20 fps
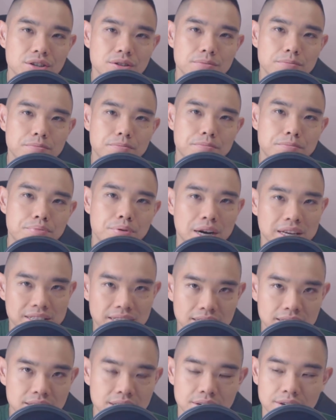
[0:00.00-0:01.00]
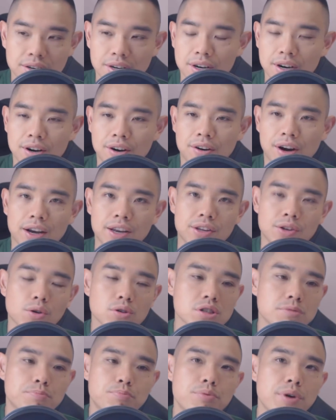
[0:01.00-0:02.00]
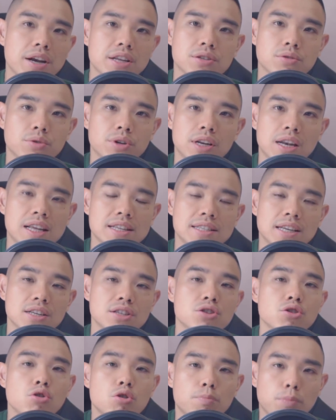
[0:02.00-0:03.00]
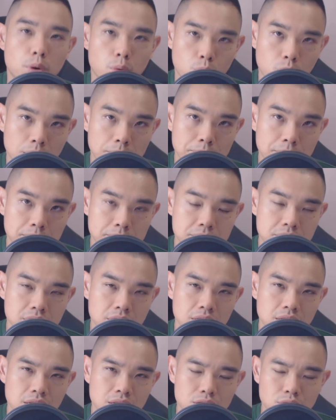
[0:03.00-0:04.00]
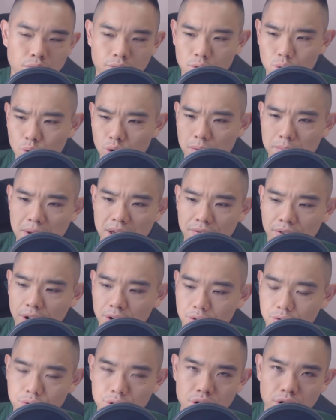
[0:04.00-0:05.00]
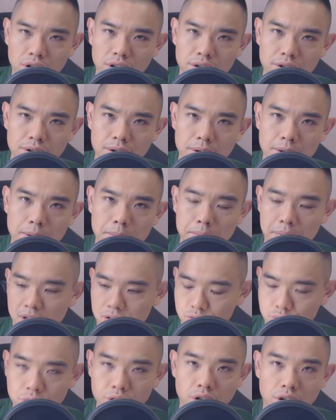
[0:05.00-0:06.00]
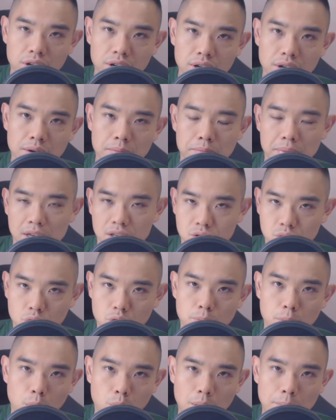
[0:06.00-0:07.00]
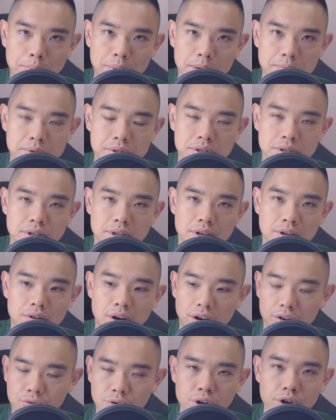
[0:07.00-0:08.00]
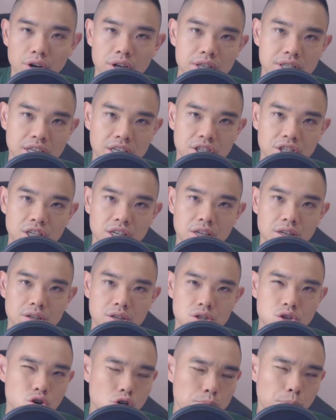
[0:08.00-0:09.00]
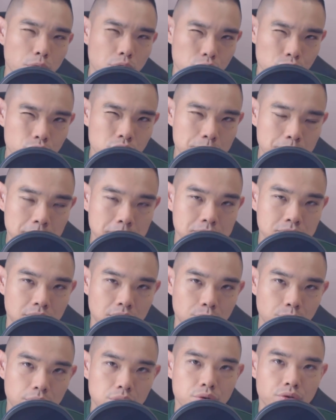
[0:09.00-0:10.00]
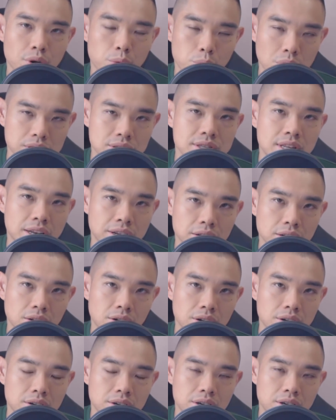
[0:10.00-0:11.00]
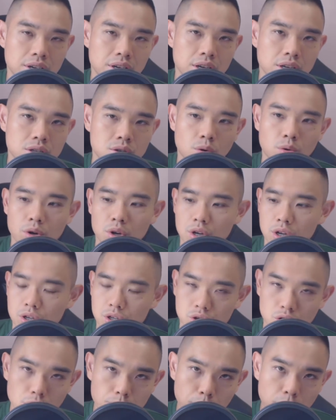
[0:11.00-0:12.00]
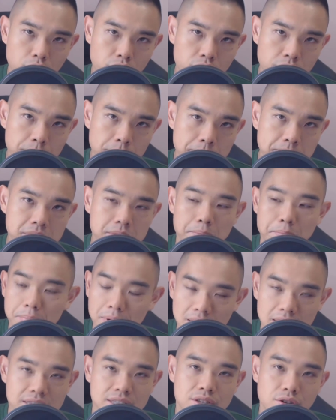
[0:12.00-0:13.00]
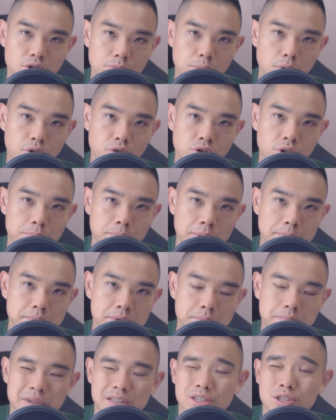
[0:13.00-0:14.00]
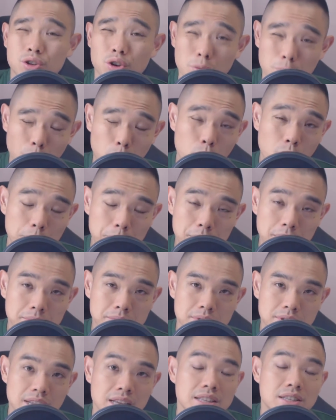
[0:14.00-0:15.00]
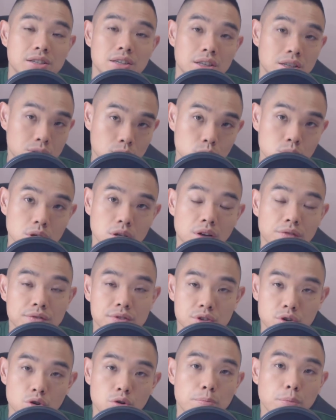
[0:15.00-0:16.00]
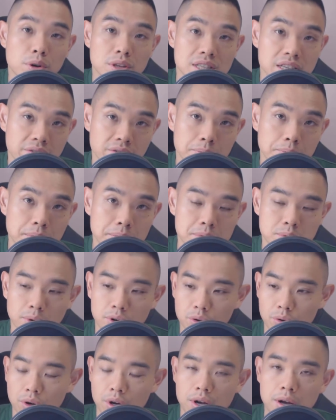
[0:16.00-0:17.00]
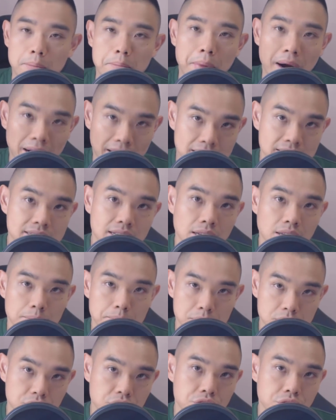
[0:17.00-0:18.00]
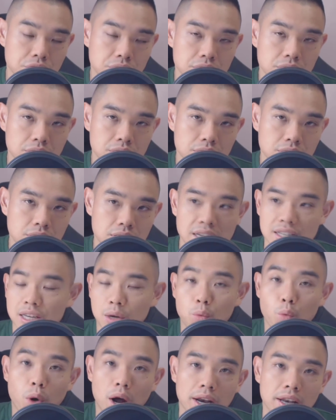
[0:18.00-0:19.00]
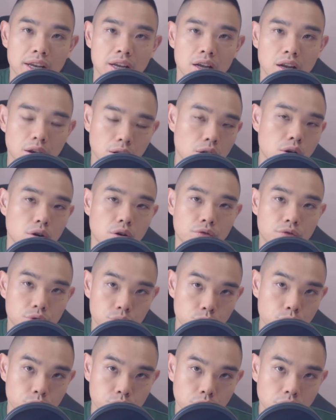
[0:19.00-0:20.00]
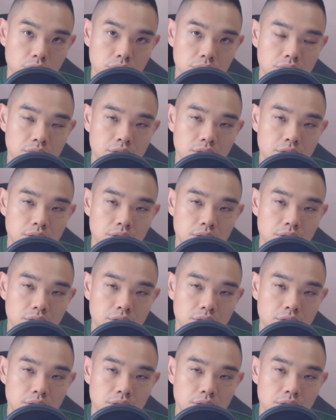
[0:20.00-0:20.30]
pricing tier, right, your spread is only, let's say, 0.1 pips. So if you do the math, right, $3 plus $3 plus 0.1 pips, right, $3 is actually 0.3 pips, right, when you trade one standard lot. So 0.3 pips plus 0.3 pips plus 0.1 pips, that's a total of 0.7 pips when you buy and sell a position. Let's say one lot of euro dollar.